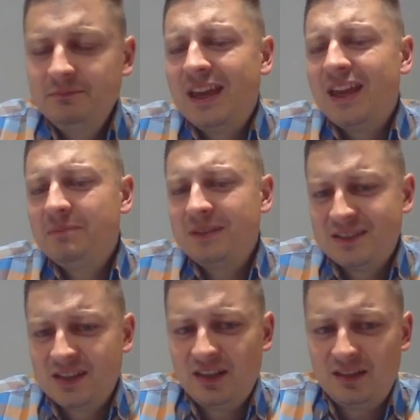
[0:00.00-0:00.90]
Maybe
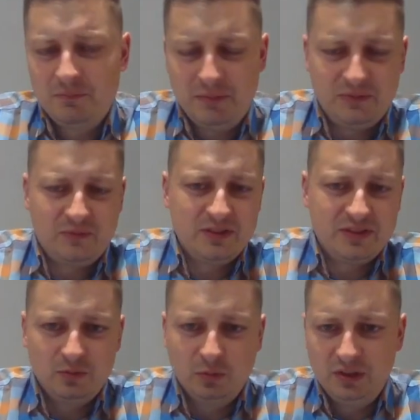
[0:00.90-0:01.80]
it's hidden, but
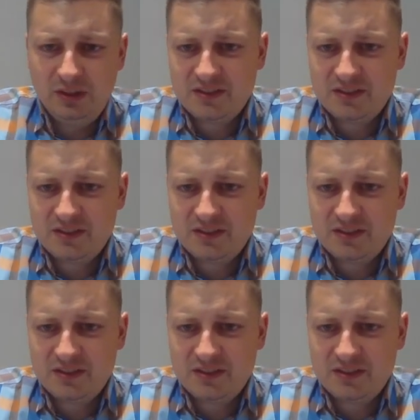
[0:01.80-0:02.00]
first of all,